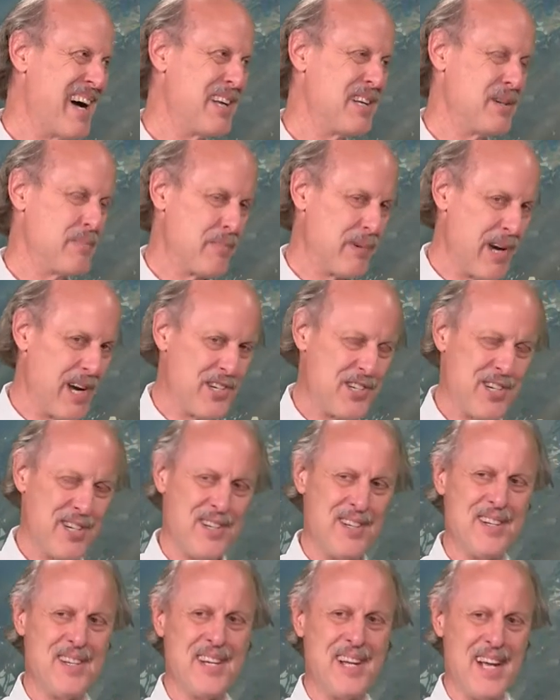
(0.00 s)

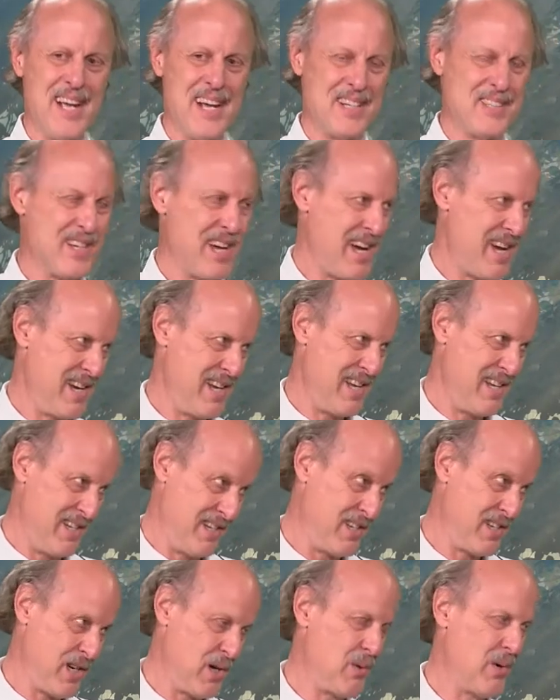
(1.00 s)
depression, anxiety,
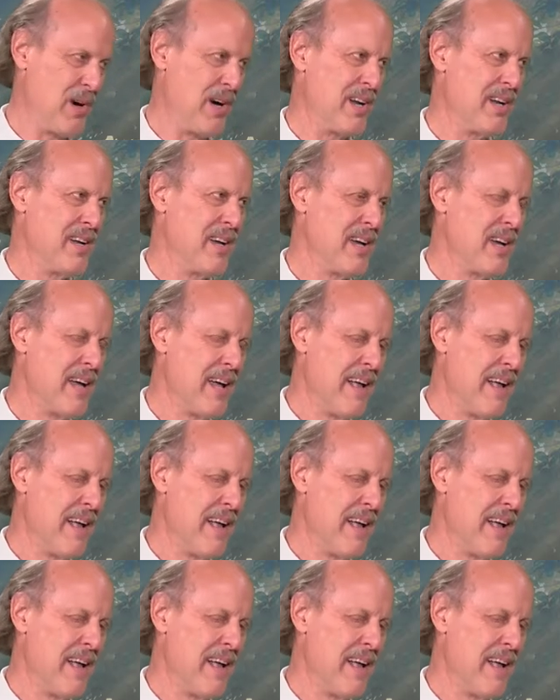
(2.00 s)
and so on.